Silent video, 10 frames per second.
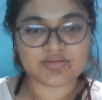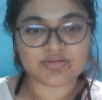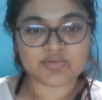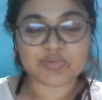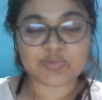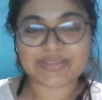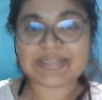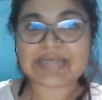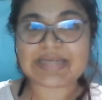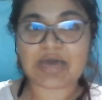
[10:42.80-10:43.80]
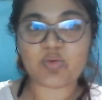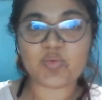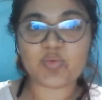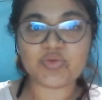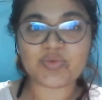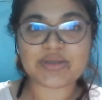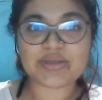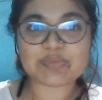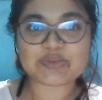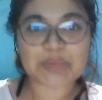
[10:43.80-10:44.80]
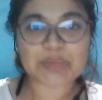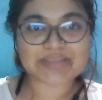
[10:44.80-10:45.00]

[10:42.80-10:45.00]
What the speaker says: Okay, then how you are able to answer